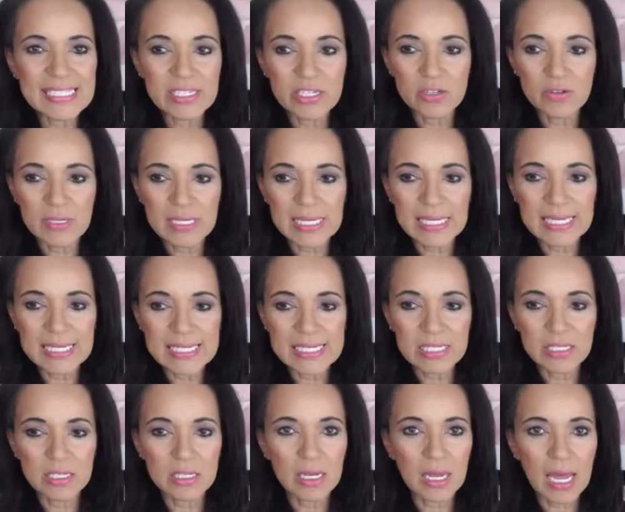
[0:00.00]
do you need
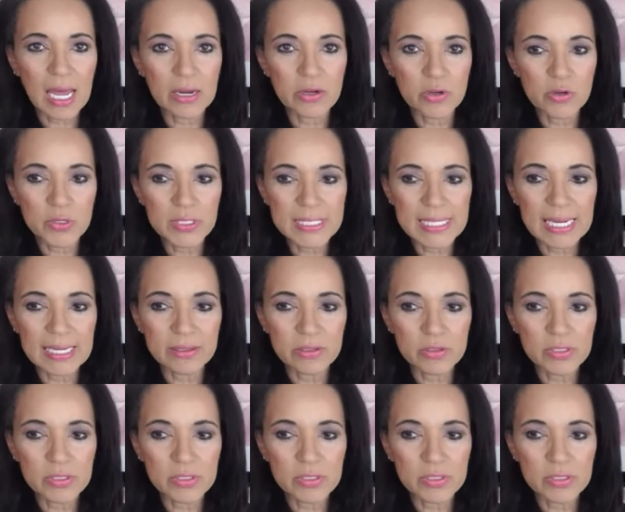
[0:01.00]
to understand?